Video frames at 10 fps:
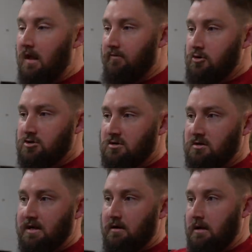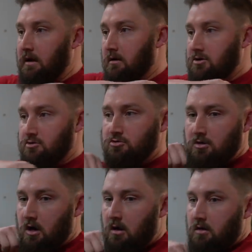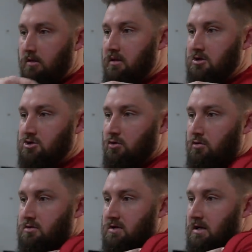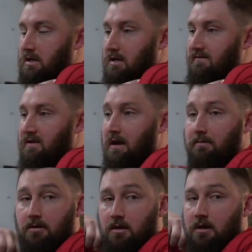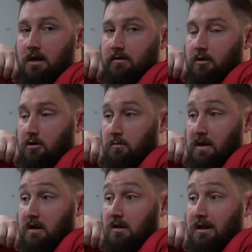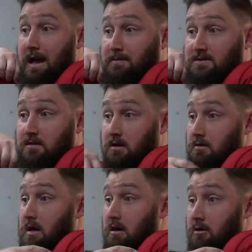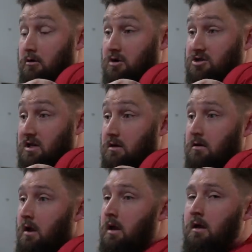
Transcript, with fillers: If you start down here as you draw, this shoulder is going to lift up, and then you're going to be collapsed and kind of crunched in.